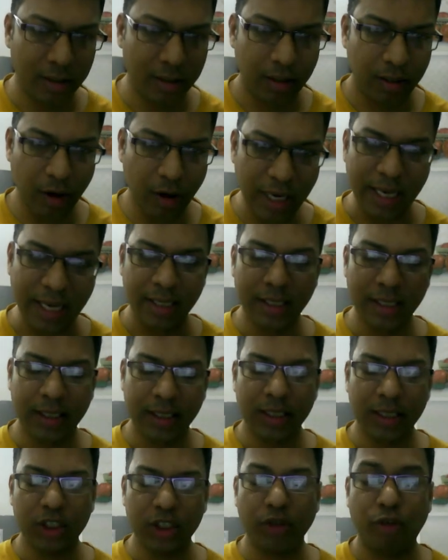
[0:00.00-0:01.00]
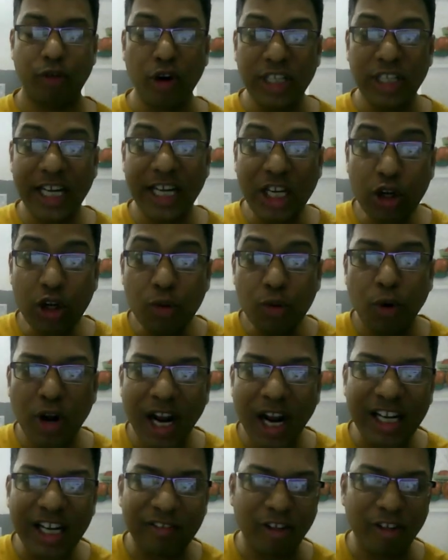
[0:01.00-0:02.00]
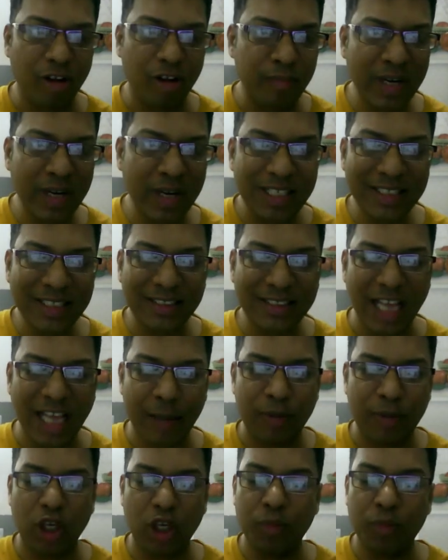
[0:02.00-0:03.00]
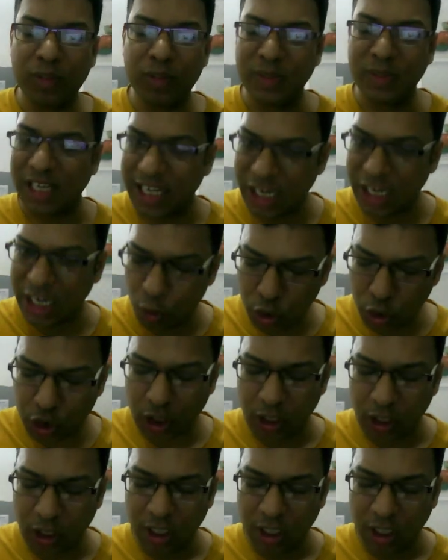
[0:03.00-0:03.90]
Okay, so for the new product development, this APQP is basically used.